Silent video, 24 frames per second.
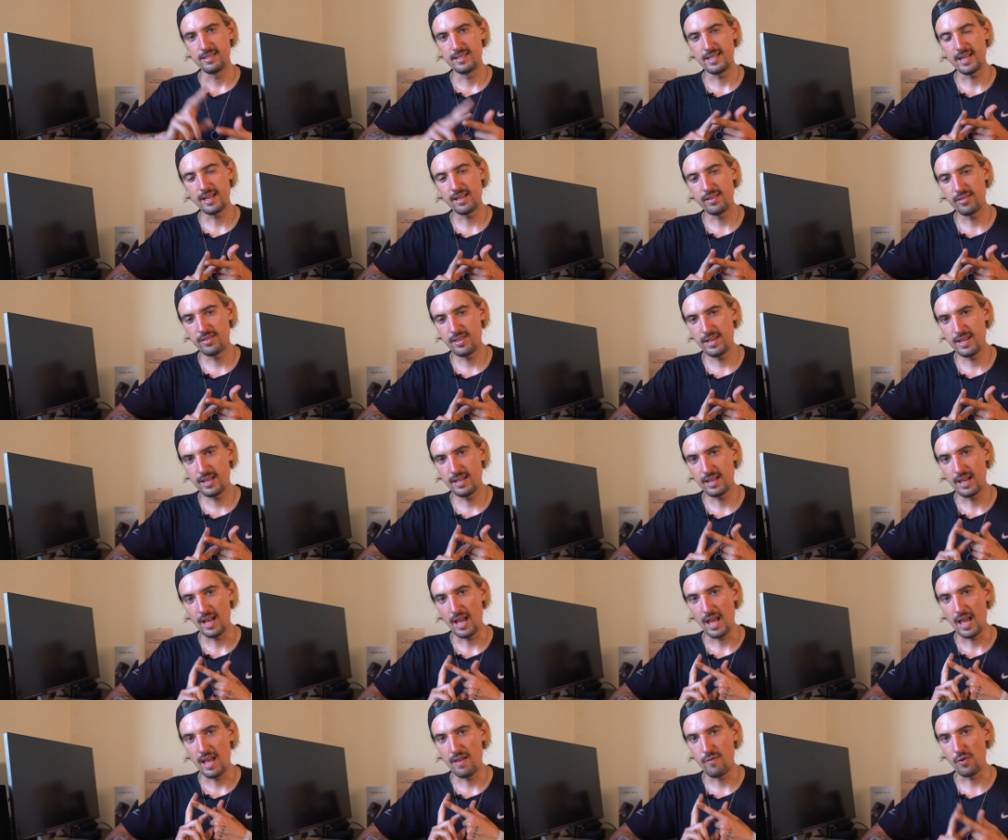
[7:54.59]
Second
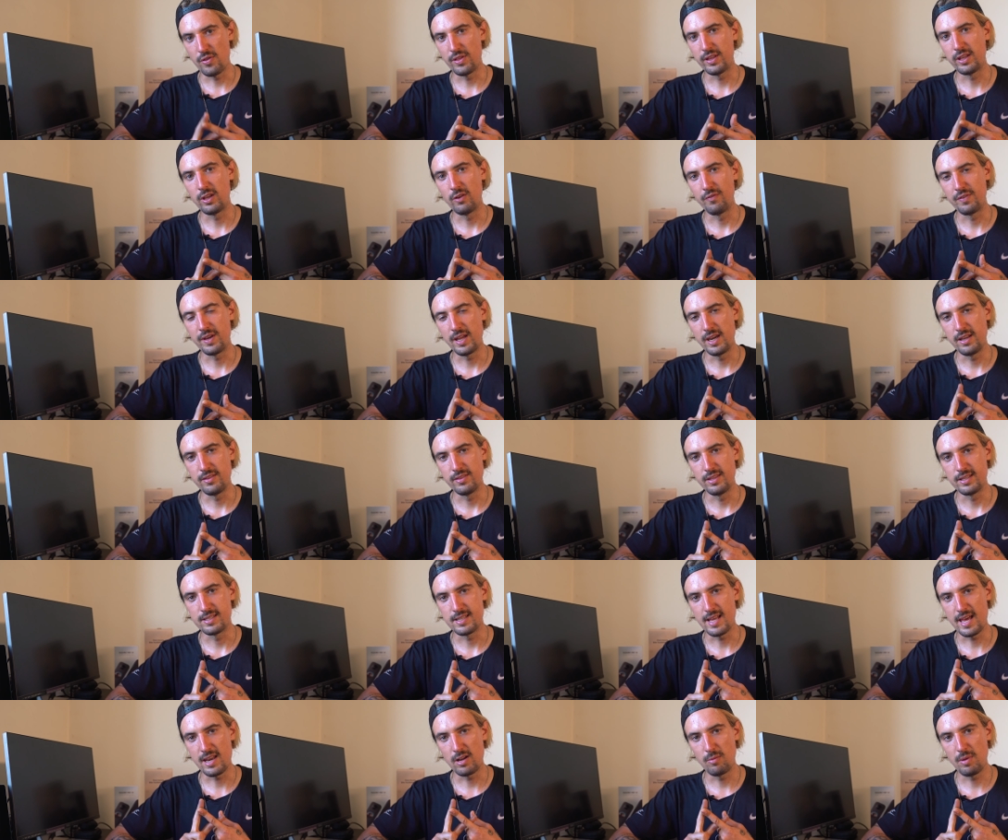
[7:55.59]
thing, if you're thinking of getting
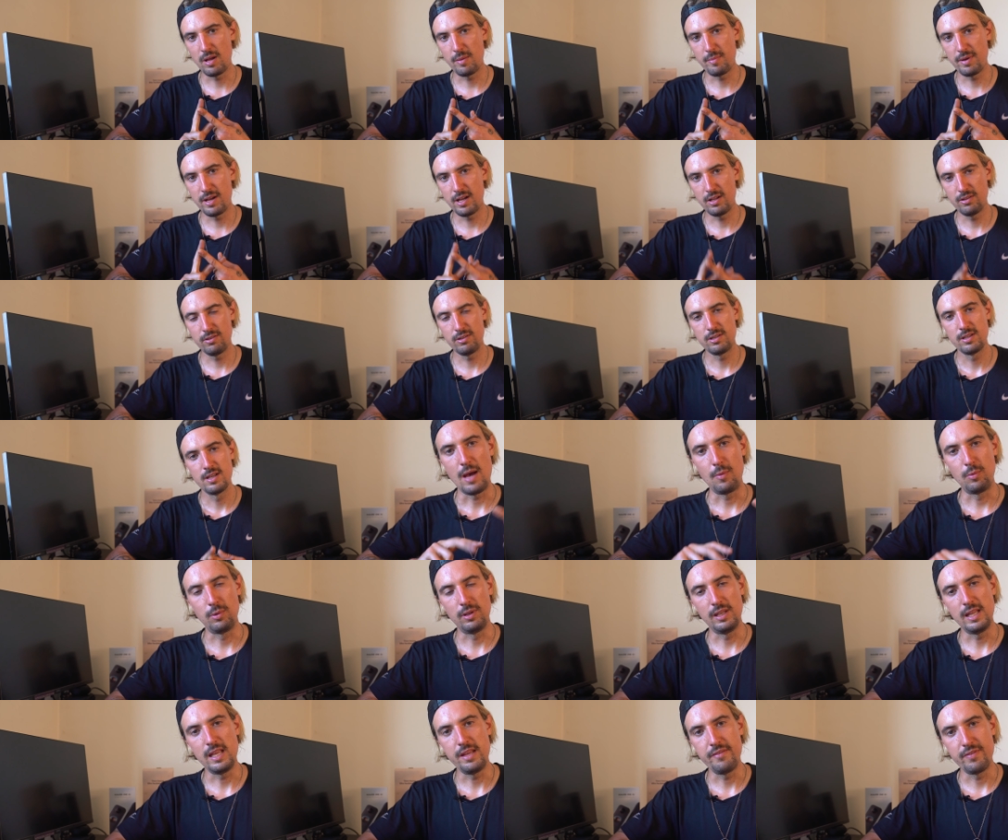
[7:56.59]
this handlebar mount, I
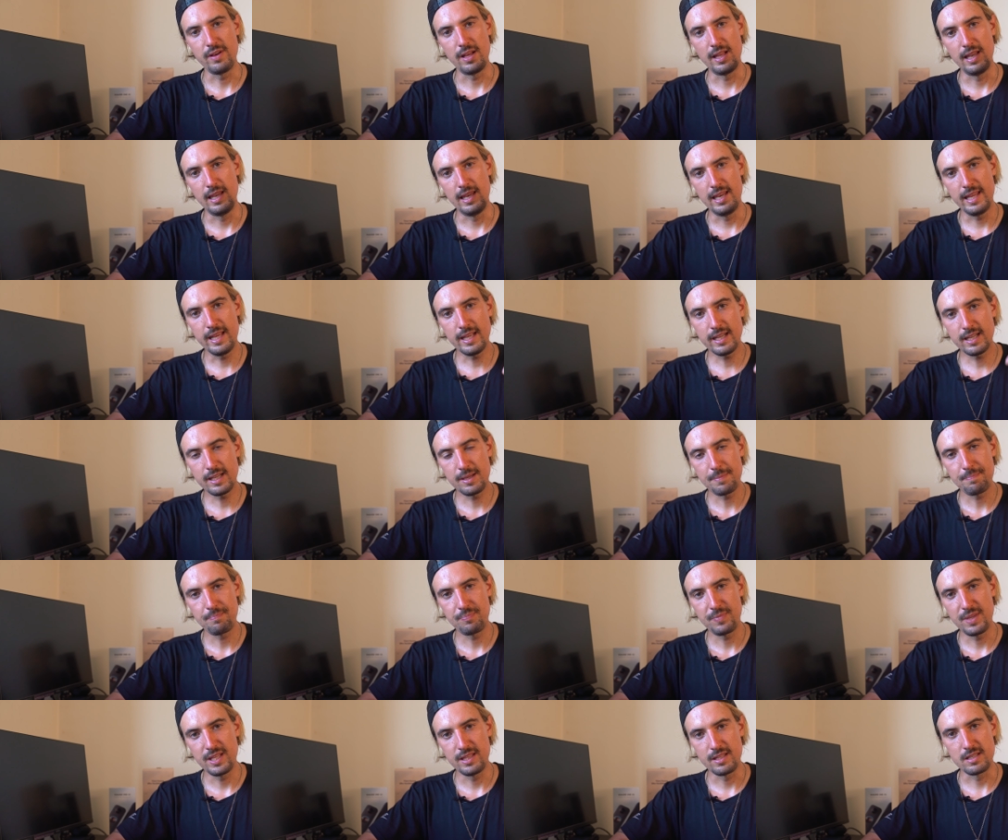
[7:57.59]
will leave a link
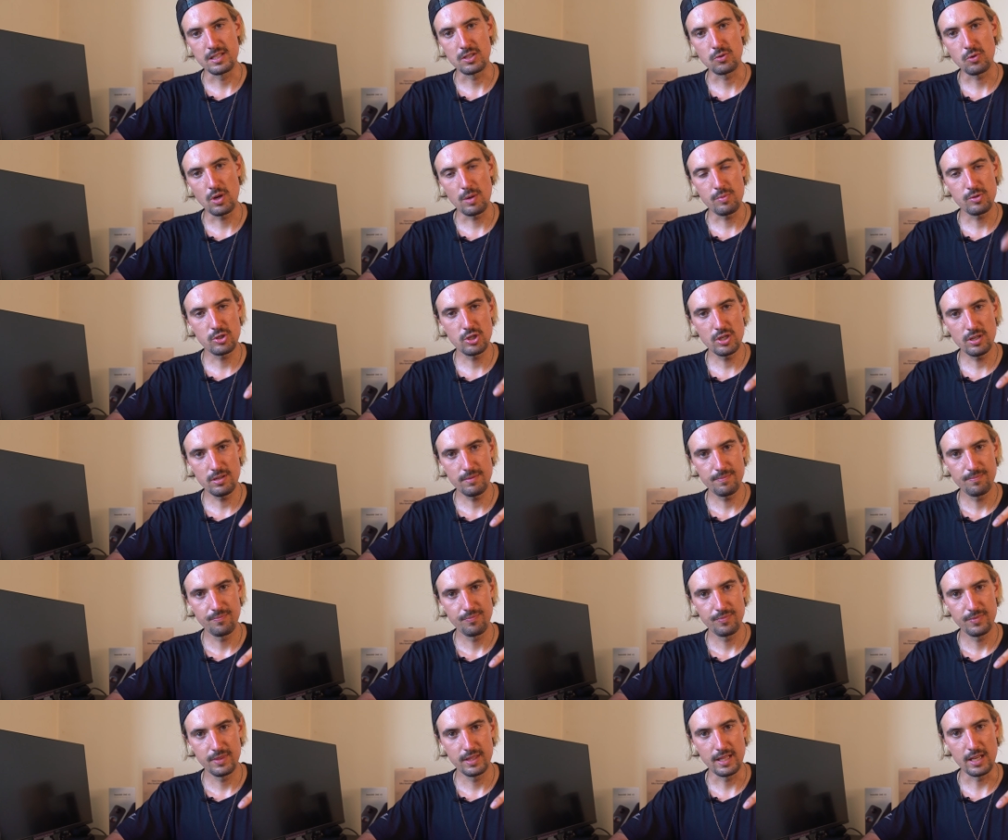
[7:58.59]
in the description
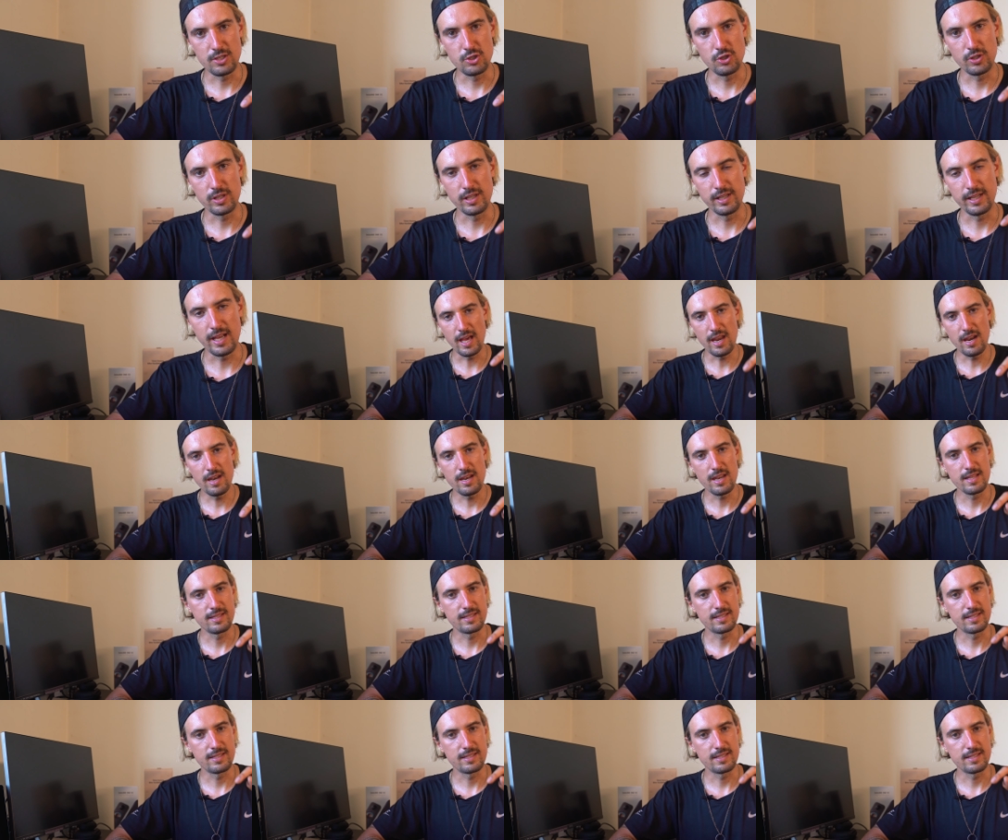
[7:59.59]
that you can get it.